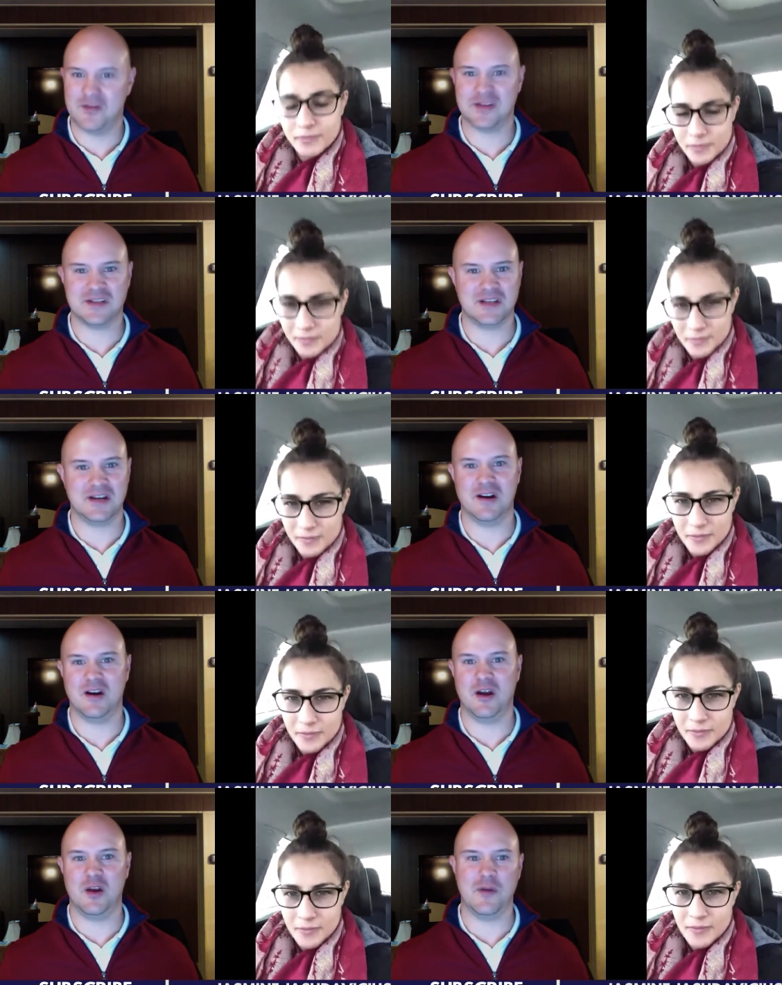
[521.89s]
Speaker 1: of us
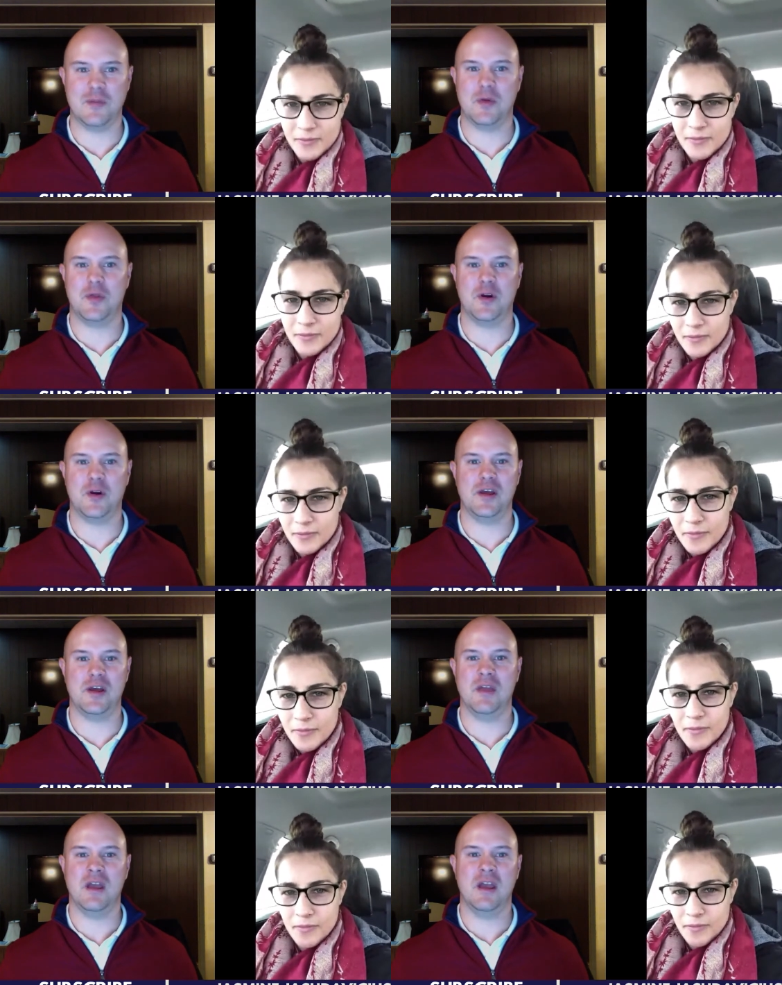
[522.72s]
here on November
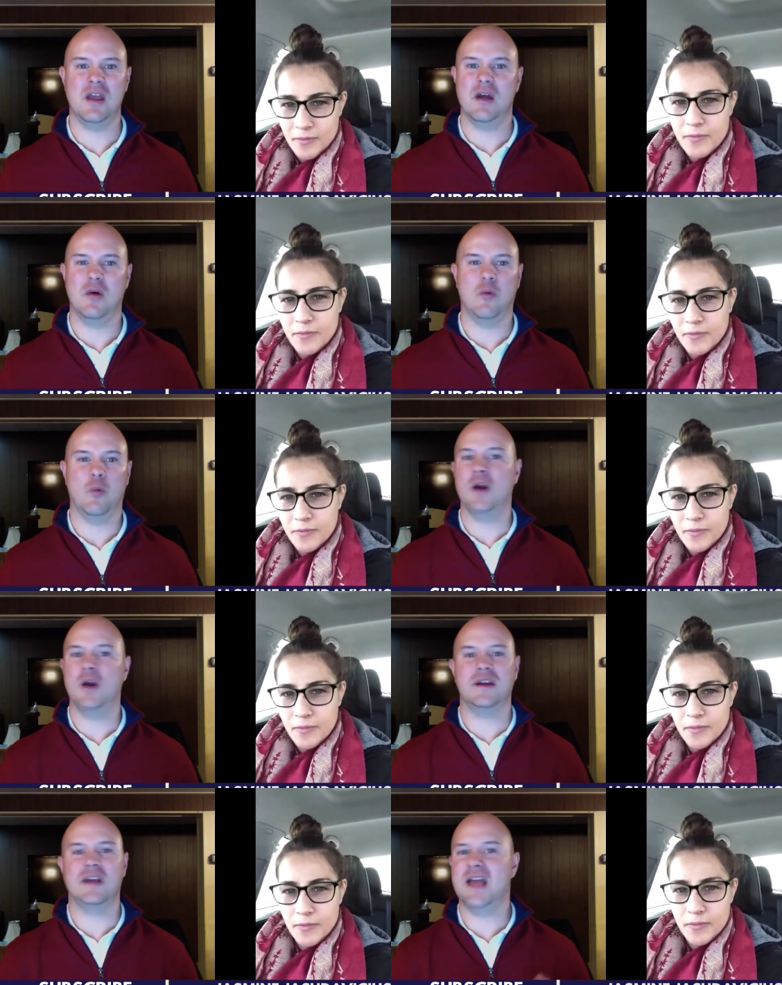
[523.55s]
thirtieth.
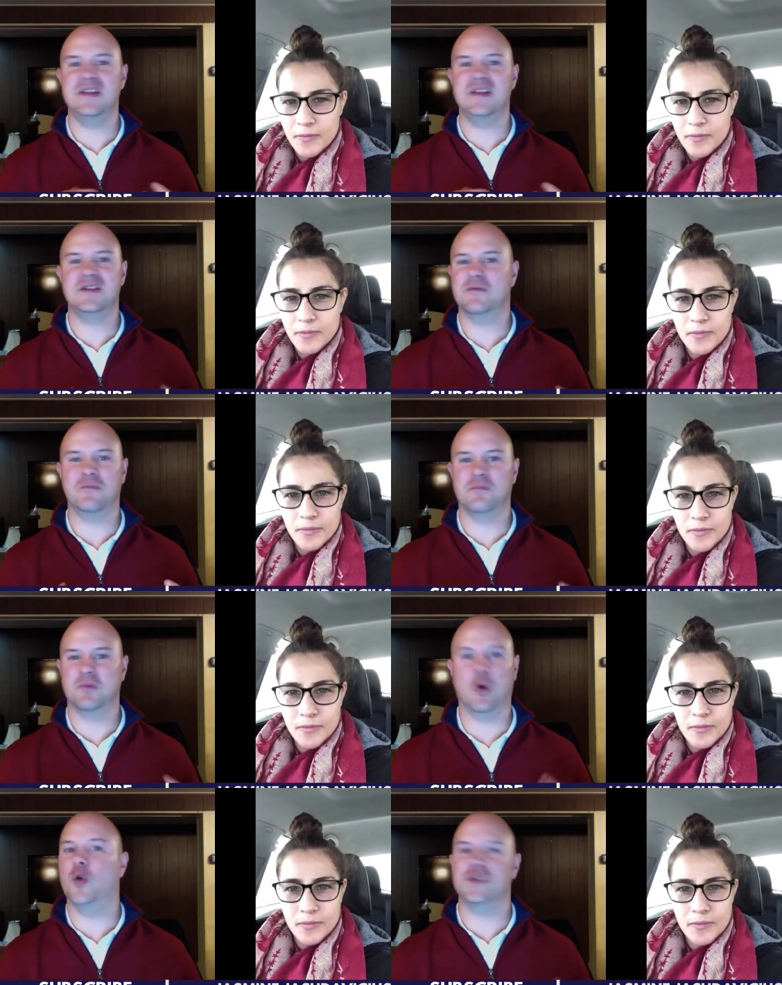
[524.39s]
What kinds of
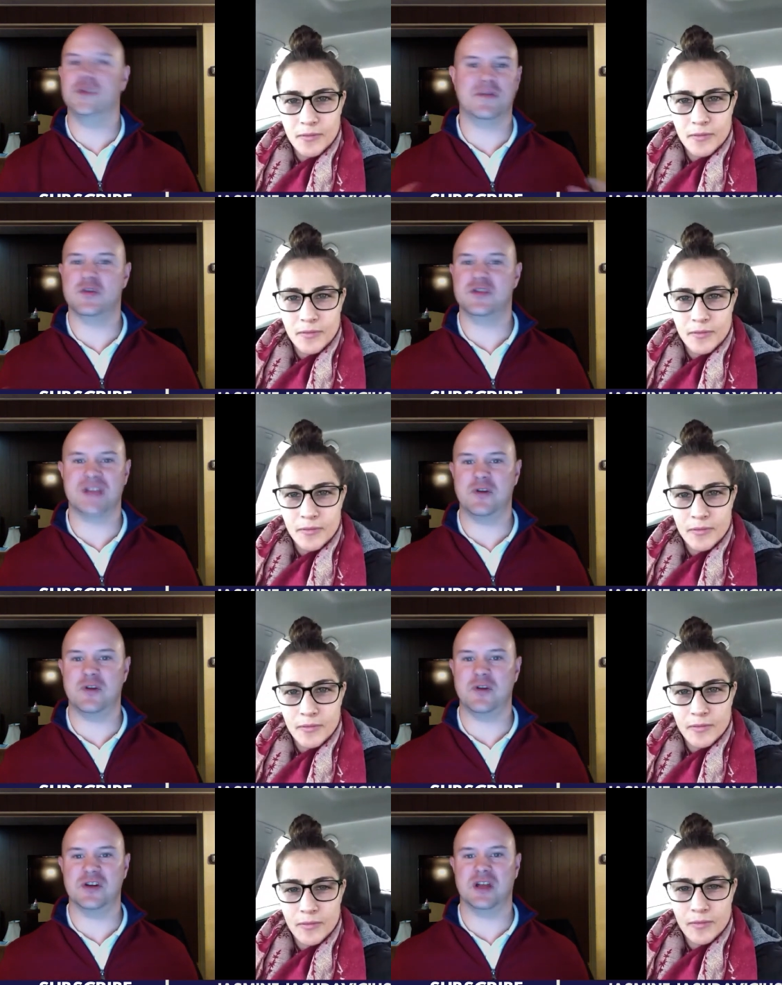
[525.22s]
goals have you
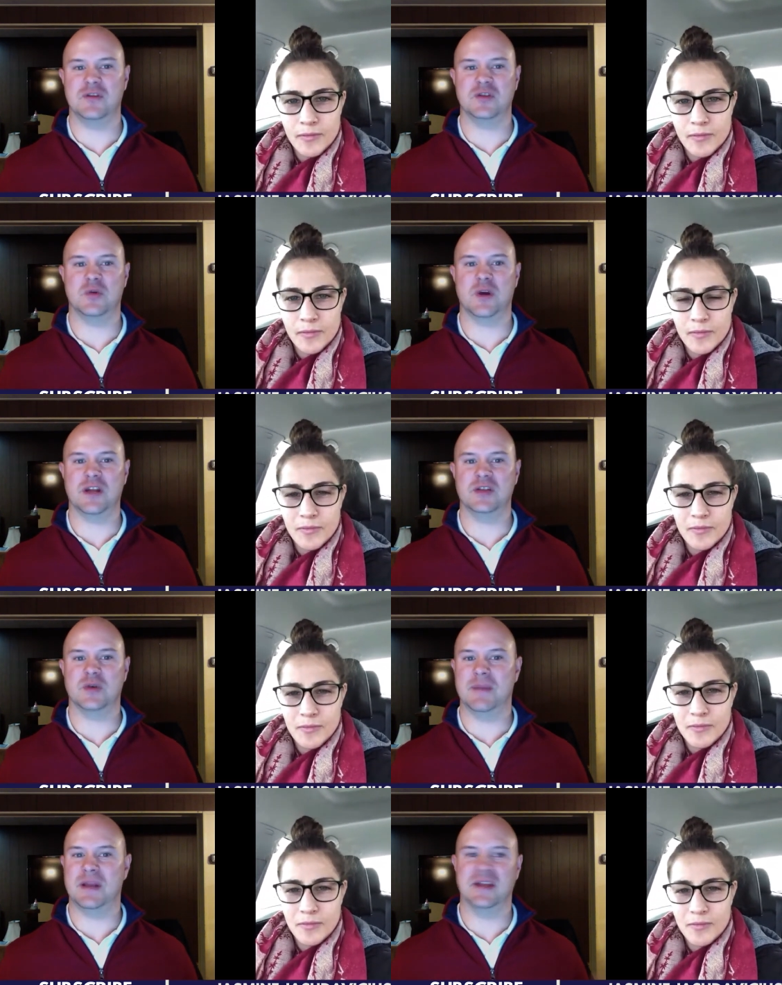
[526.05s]
set for yourself in twenty twenty?